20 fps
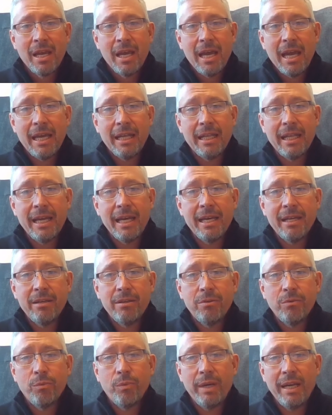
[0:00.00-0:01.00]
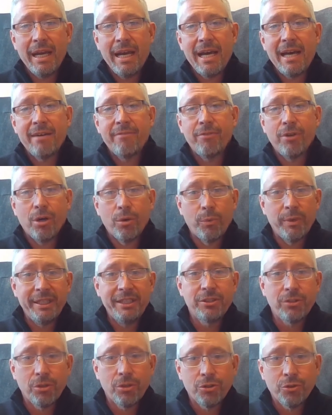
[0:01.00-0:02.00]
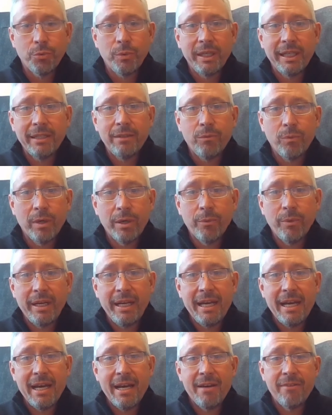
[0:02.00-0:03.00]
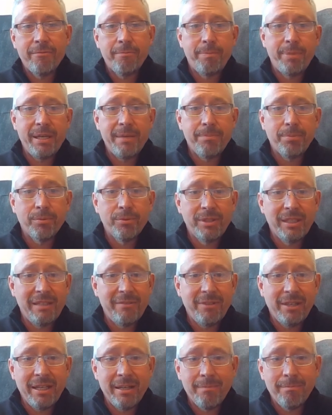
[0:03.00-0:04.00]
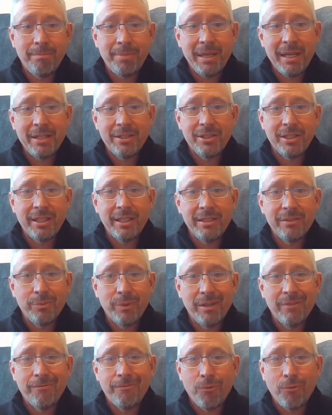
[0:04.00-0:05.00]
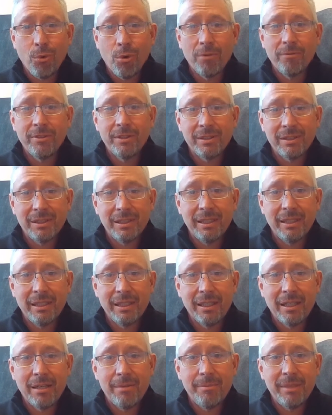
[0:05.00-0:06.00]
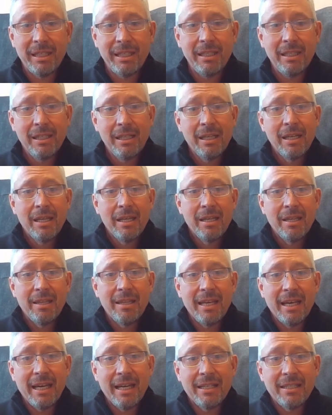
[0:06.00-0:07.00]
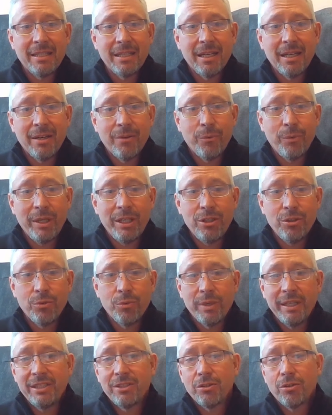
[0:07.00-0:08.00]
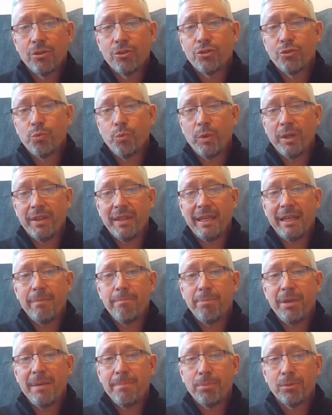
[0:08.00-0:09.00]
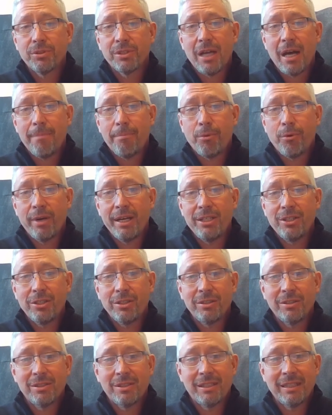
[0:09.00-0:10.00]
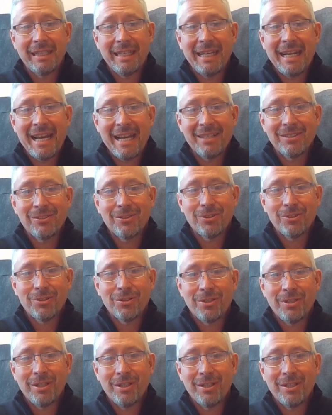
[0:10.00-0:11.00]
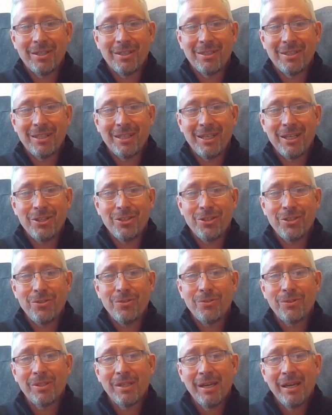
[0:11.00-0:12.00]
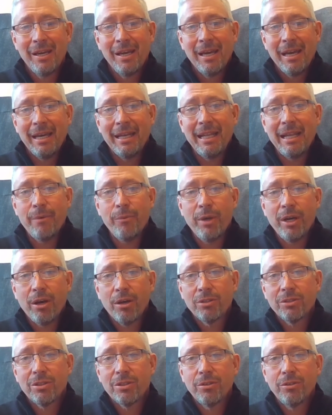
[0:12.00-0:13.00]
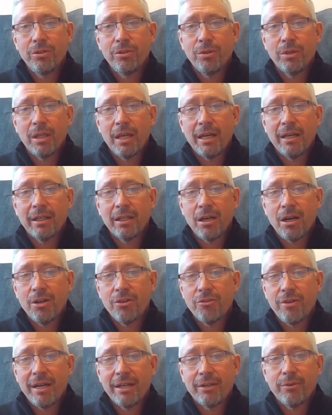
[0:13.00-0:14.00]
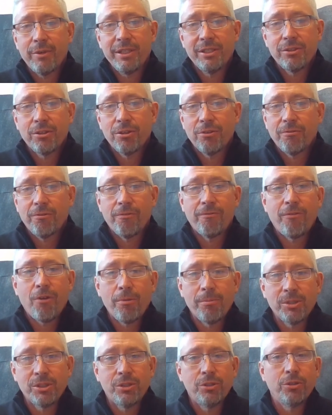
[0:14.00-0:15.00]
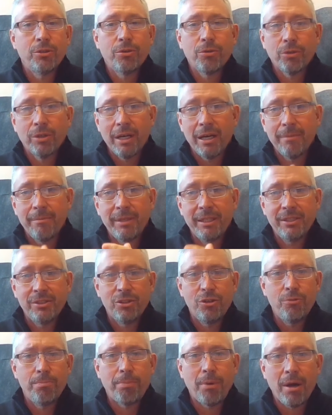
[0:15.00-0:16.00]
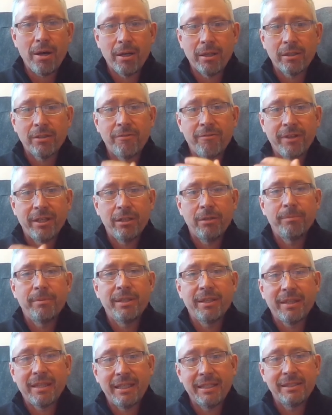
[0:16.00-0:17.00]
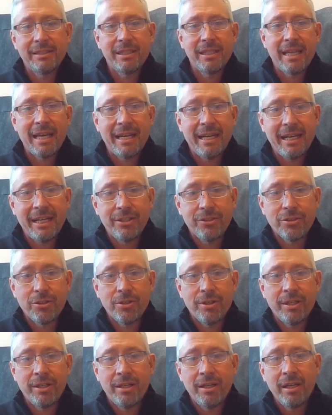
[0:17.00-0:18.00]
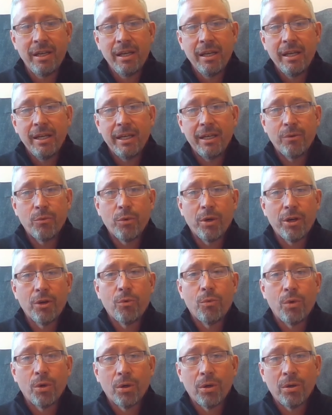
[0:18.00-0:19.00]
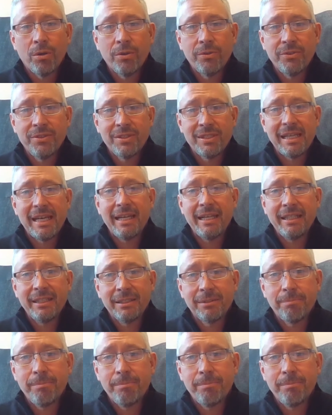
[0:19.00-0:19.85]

And then we have a research wing where we have people, DVM, PhDs. We have 4 of us in the company that we do research within people's operations to get answers to issues. And then we also do a lot of contract research for pharmaceutical companies, new product development, things of that nature in real world settings.